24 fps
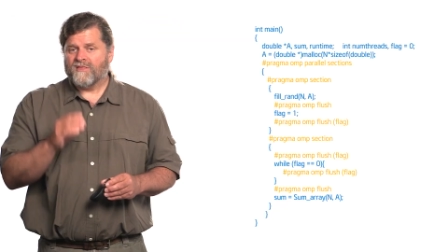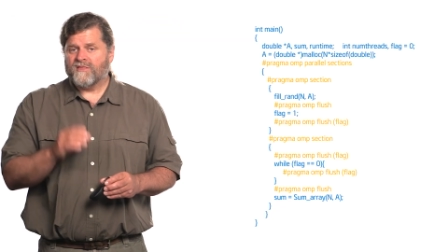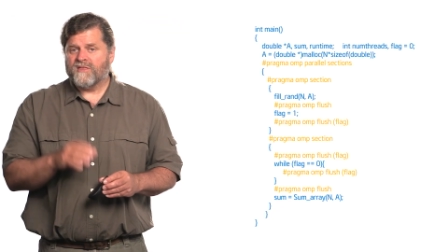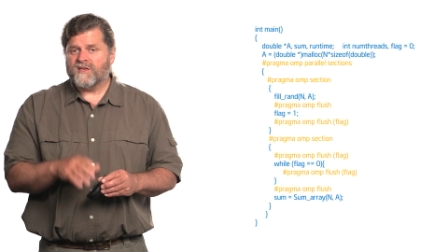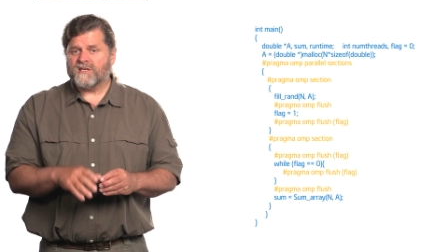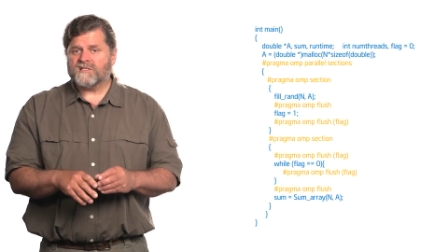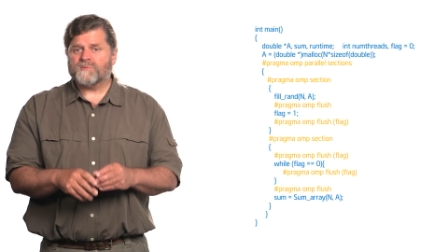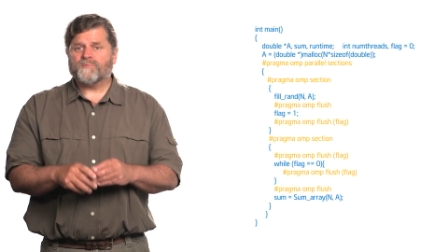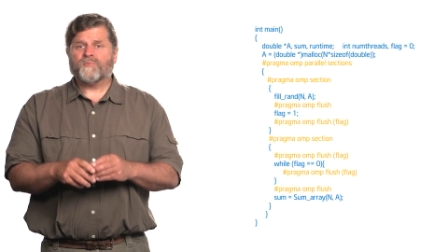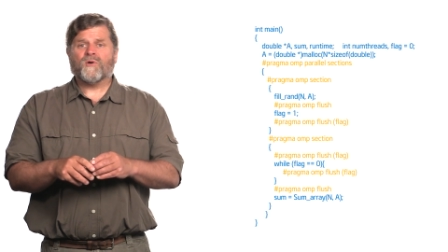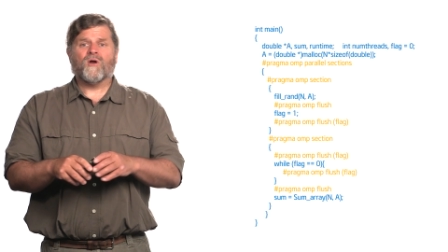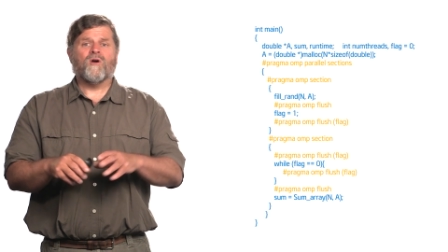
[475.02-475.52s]

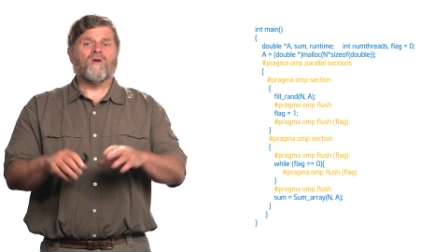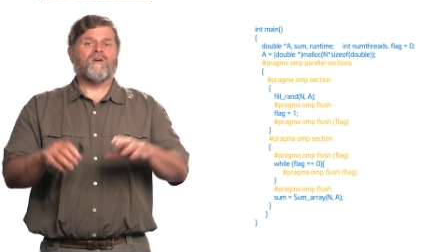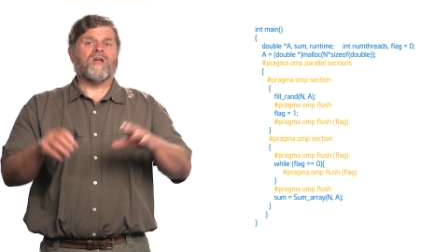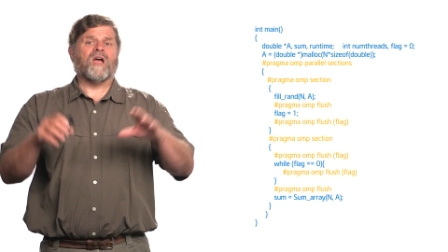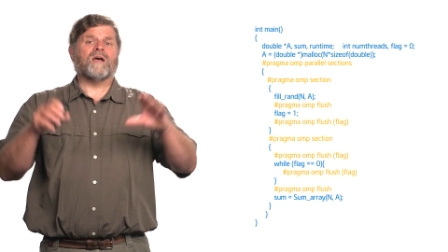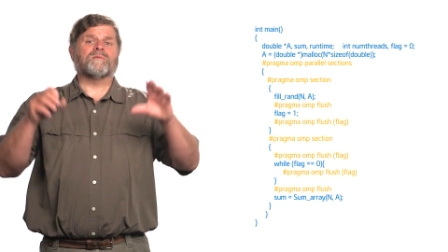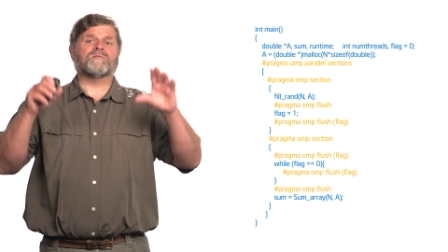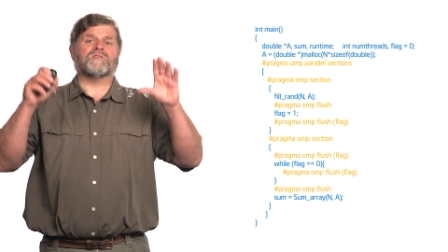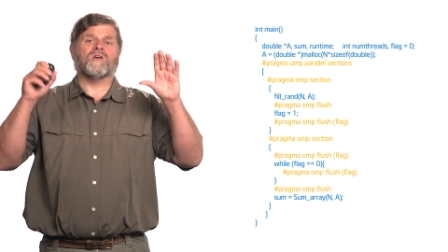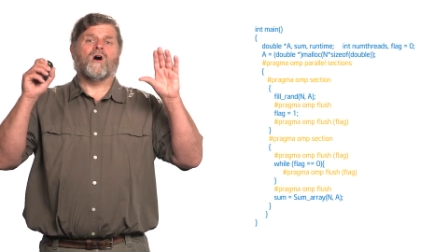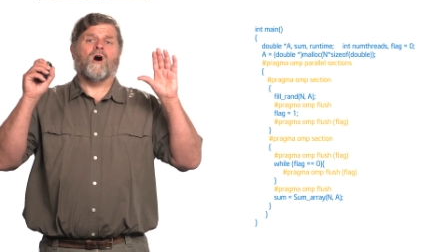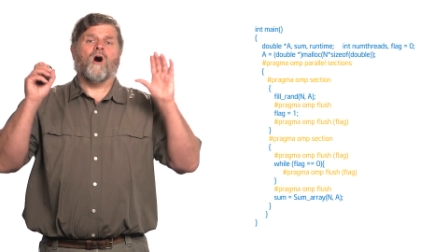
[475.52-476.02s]
this
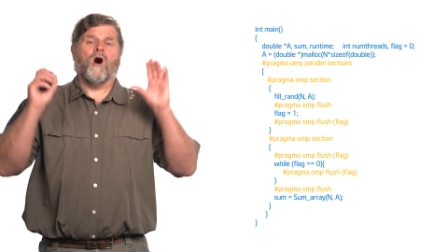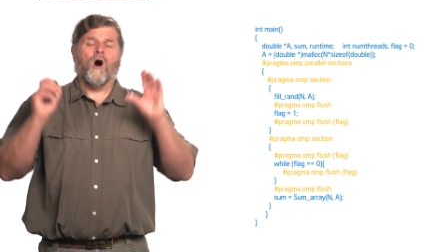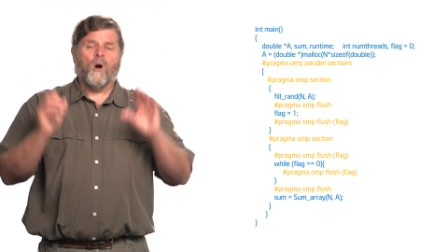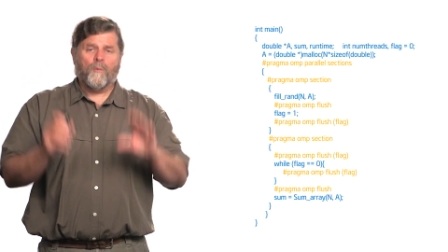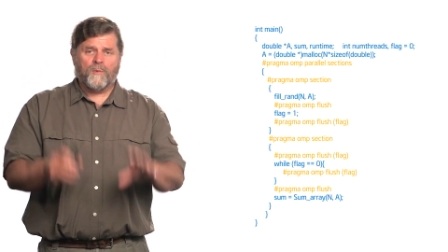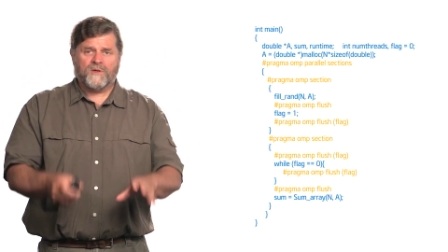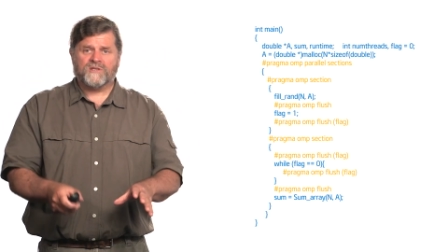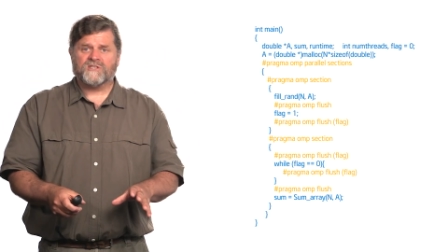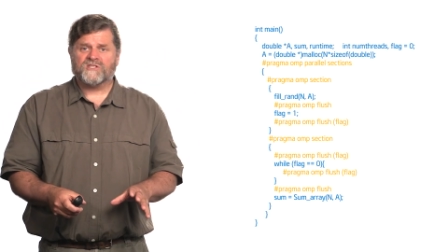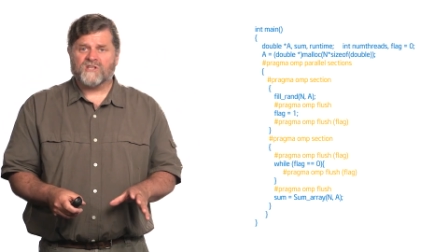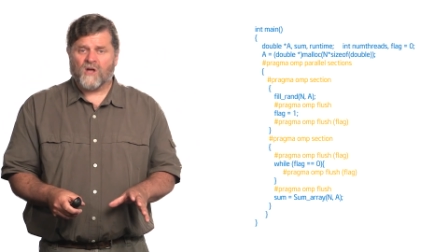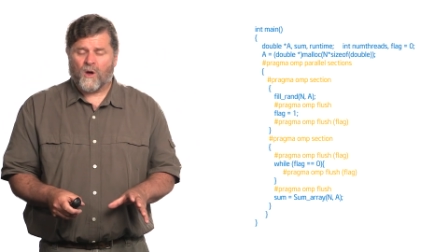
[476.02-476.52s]
program's
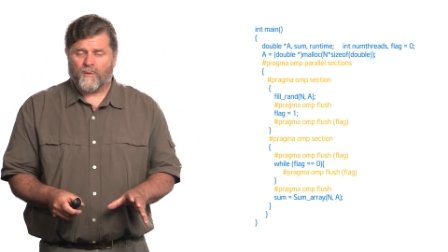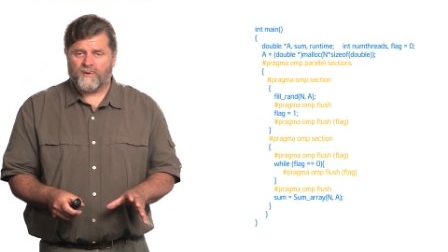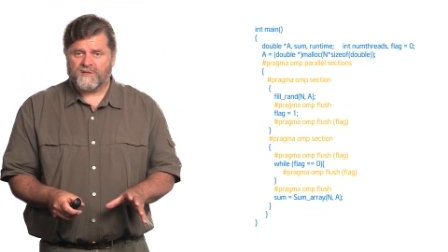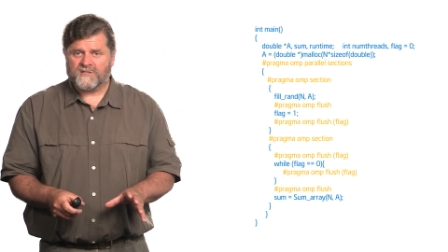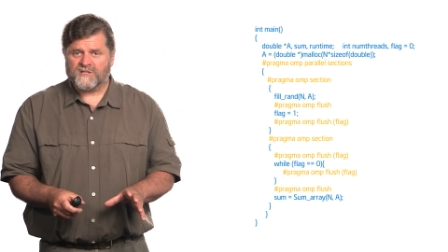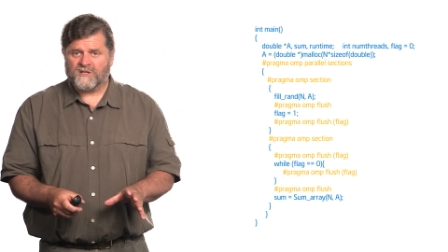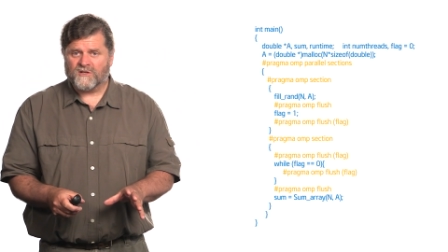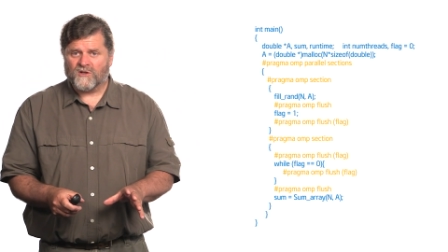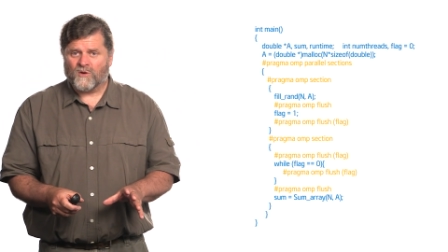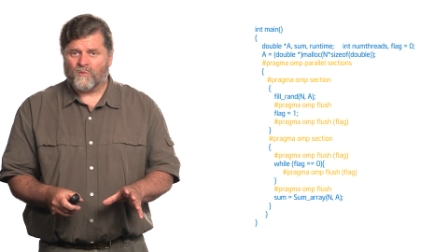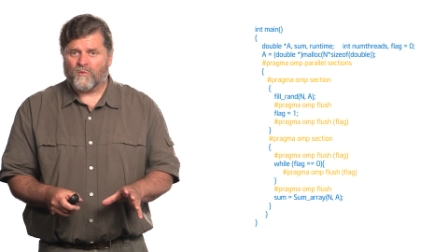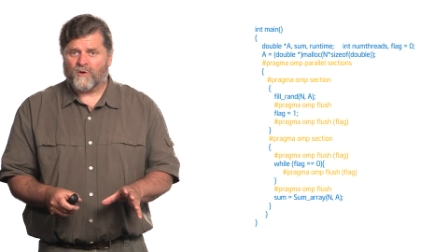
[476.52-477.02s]
almost always
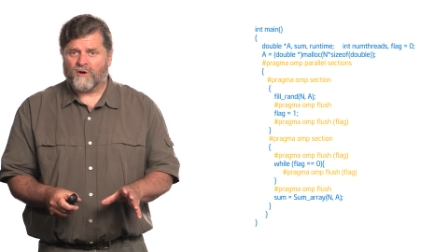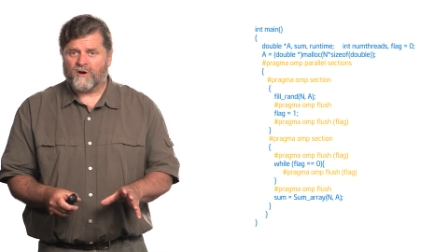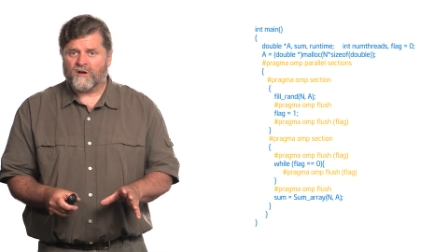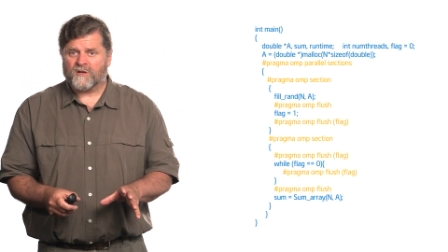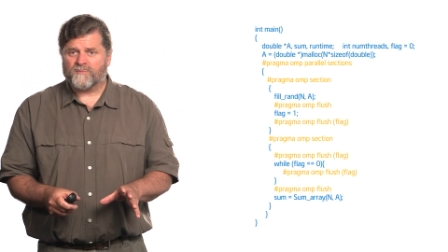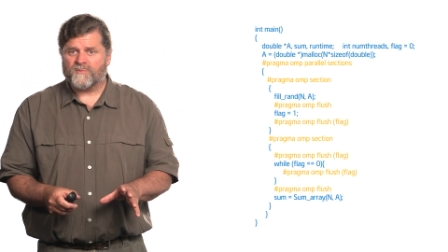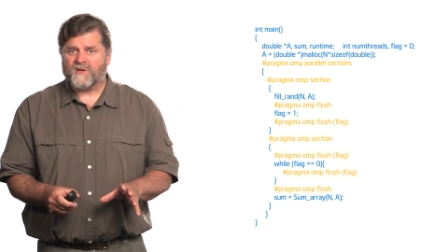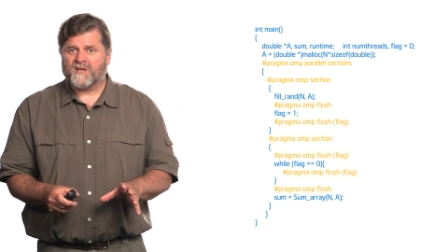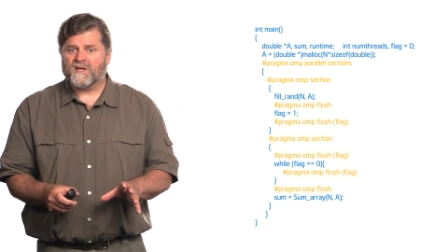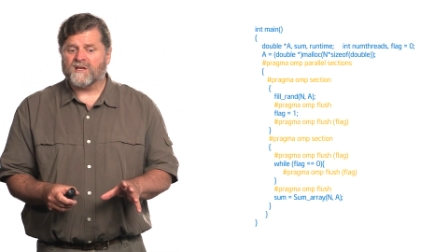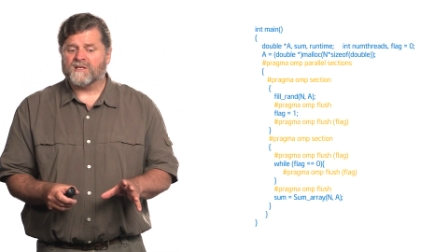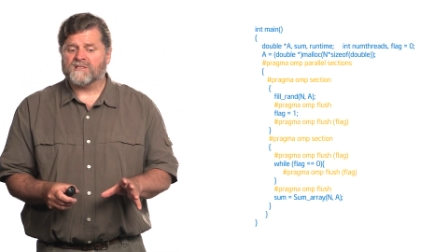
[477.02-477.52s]
gonna
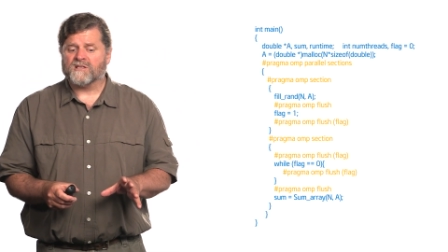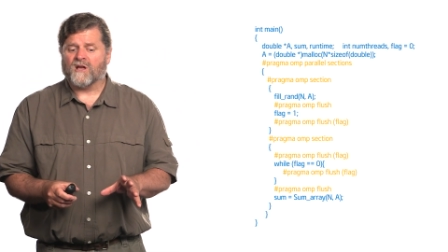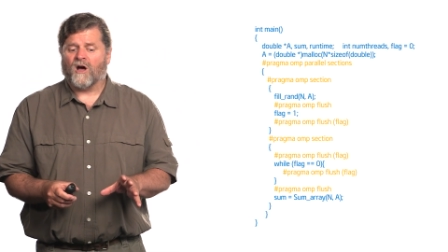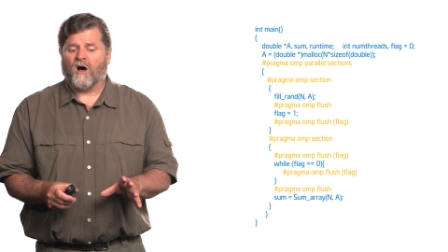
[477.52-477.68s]
work because